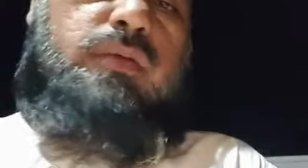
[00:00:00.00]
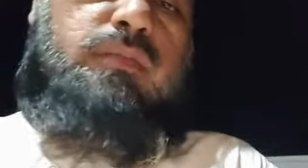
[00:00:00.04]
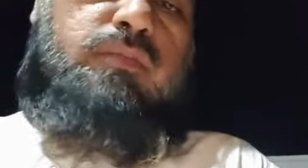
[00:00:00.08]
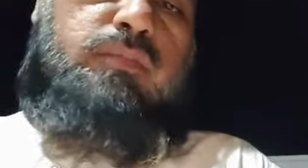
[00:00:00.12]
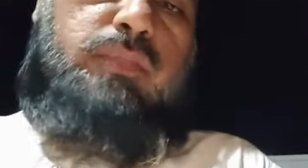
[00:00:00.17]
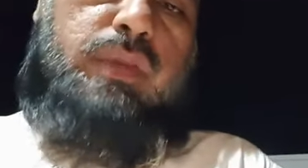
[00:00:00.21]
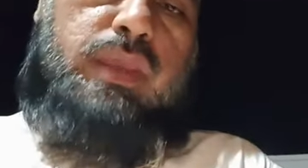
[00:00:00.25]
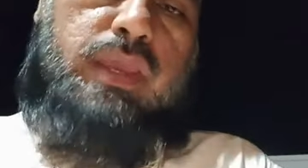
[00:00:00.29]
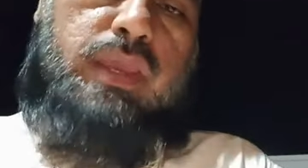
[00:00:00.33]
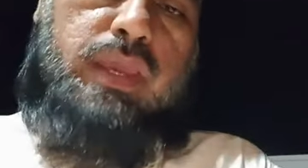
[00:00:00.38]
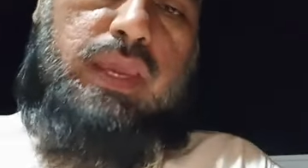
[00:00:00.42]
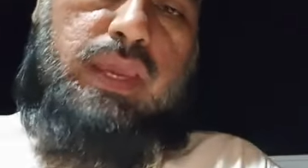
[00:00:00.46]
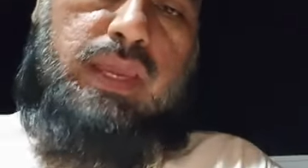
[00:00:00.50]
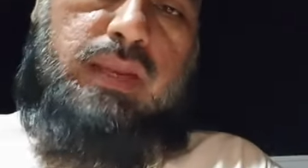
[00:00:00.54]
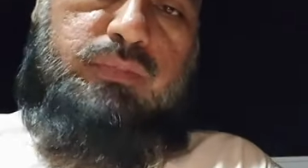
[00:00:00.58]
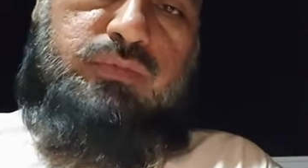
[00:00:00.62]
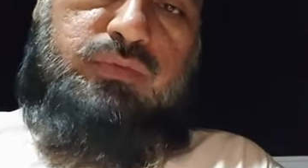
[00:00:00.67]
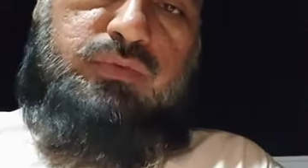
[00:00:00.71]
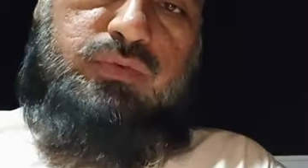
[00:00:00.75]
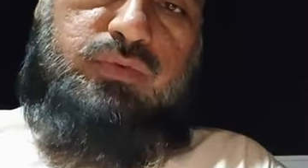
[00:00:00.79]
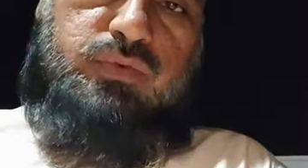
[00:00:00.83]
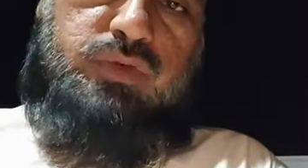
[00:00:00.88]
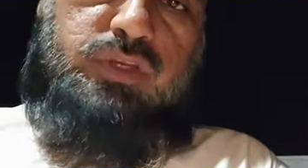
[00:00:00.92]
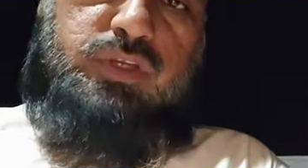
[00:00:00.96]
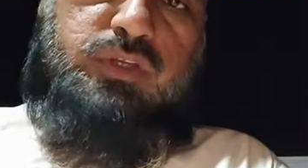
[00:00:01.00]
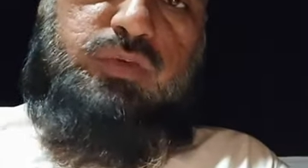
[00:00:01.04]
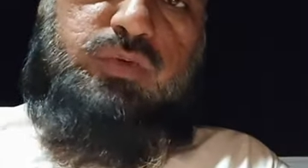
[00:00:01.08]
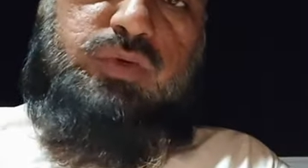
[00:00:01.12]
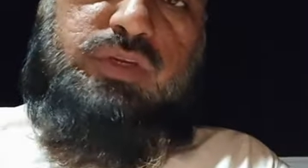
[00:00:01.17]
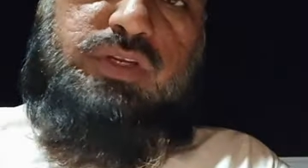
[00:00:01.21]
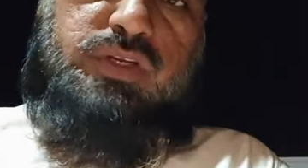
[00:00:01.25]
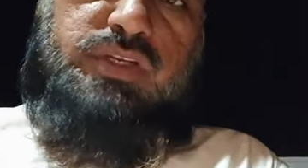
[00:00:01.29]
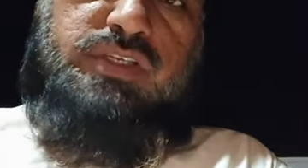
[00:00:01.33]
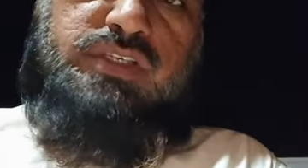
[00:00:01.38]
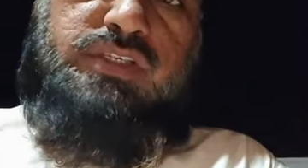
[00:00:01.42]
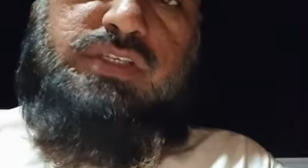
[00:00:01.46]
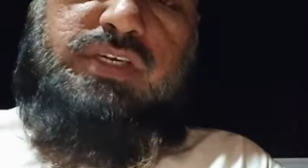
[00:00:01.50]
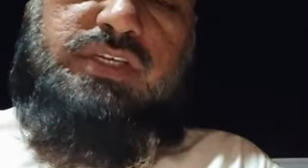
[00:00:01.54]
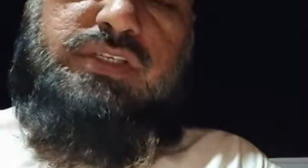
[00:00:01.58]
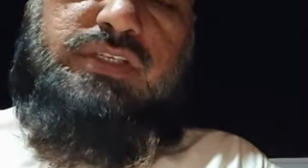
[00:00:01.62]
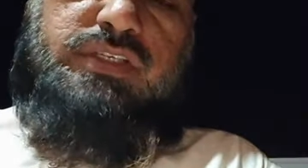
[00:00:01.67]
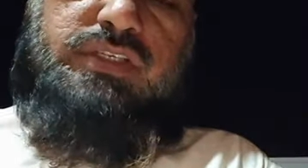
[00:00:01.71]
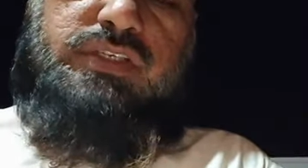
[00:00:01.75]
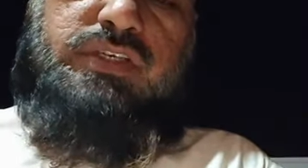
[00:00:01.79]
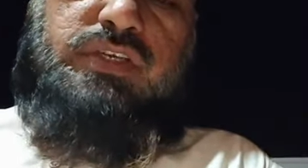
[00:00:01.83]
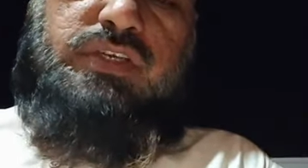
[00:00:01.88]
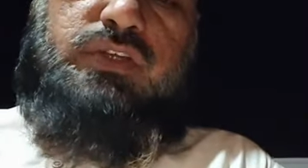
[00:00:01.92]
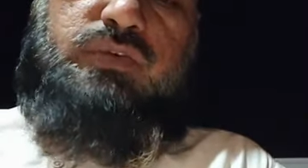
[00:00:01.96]
may help you in your
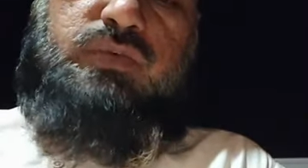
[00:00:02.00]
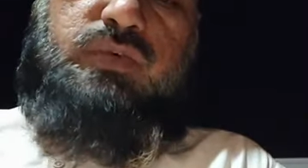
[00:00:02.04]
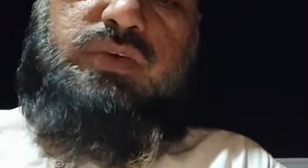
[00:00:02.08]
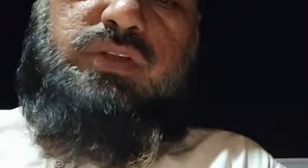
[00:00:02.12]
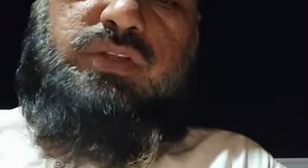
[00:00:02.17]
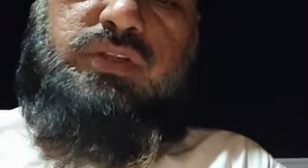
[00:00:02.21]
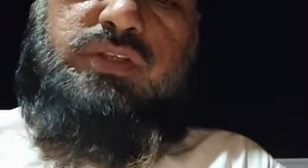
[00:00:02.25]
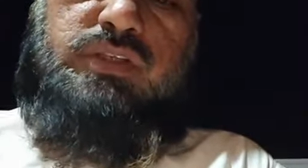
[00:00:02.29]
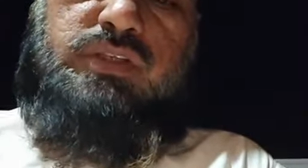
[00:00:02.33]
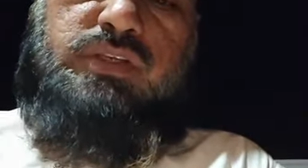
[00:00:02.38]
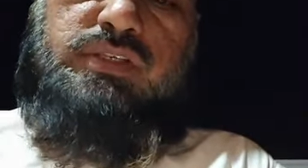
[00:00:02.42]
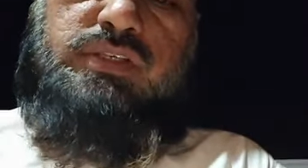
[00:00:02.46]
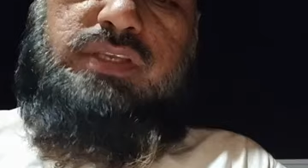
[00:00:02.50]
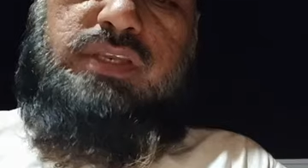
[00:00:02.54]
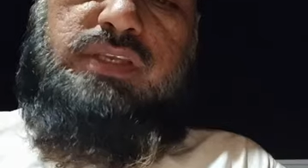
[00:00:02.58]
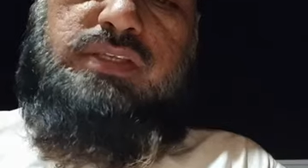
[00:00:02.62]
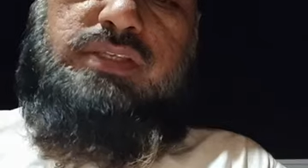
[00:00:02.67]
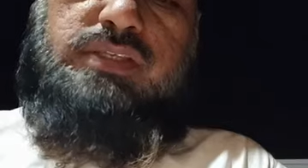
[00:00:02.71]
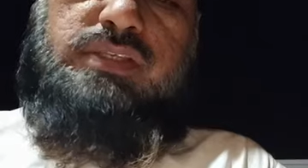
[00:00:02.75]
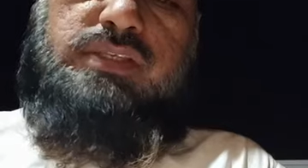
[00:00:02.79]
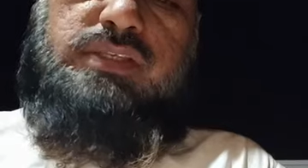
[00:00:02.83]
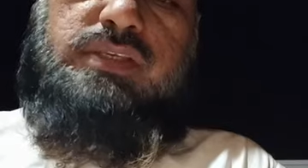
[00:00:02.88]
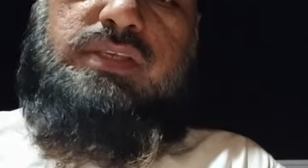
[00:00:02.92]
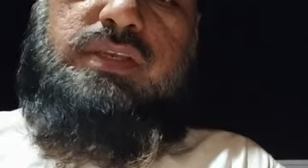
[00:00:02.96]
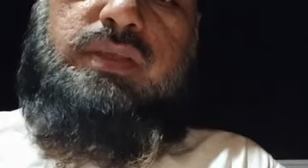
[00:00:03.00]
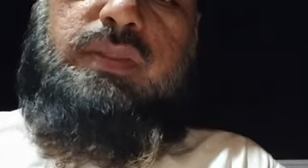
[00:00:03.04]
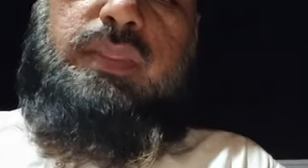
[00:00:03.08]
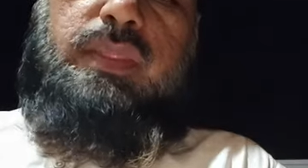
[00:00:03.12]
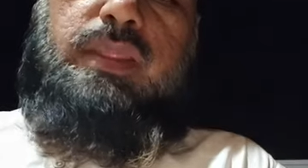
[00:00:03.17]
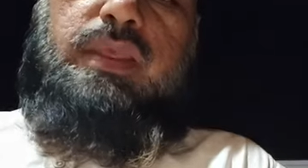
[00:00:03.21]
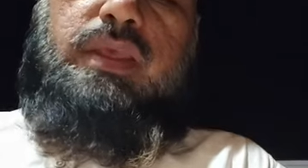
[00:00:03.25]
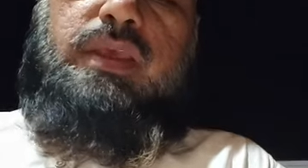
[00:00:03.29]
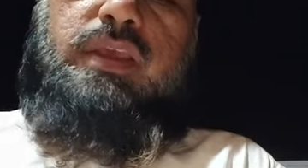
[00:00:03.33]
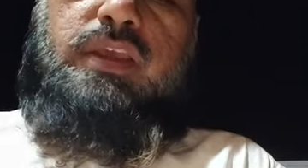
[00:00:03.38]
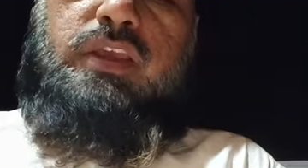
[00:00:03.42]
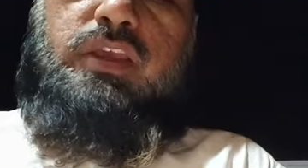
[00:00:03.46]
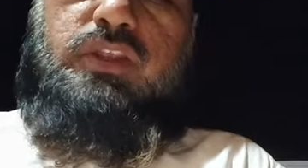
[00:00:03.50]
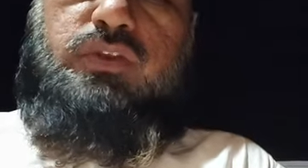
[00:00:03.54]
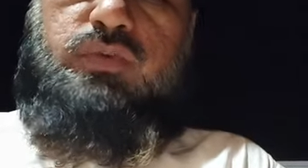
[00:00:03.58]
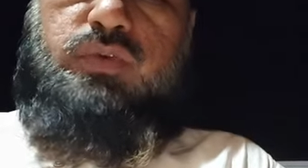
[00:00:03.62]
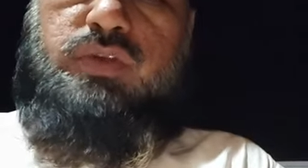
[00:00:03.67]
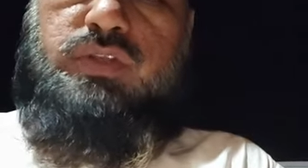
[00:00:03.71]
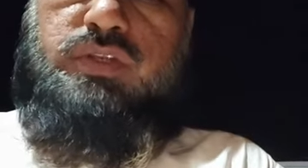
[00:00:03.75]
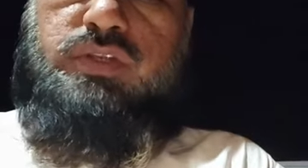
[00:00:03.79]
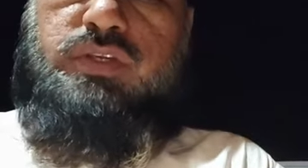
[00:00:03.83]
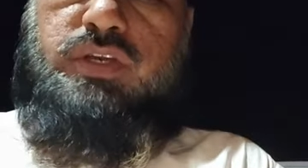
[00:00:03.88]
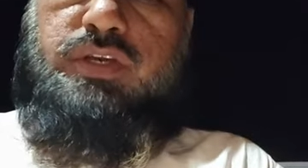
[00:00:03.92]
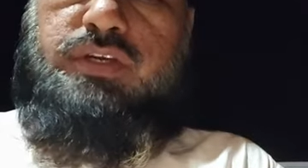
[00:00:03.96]
research, in your thesis, in your
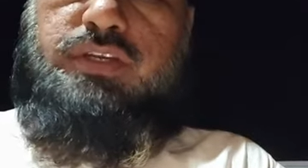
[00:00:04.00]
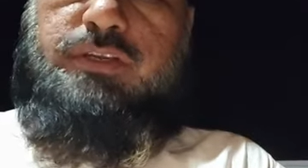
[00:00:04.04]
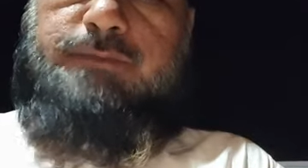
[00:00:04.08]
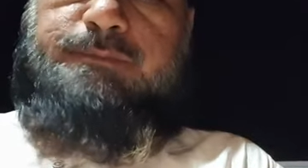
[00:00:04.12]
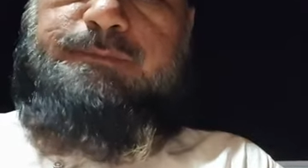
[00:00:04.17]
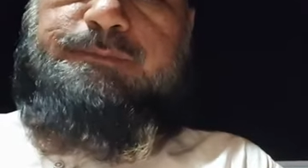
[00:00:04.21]
study.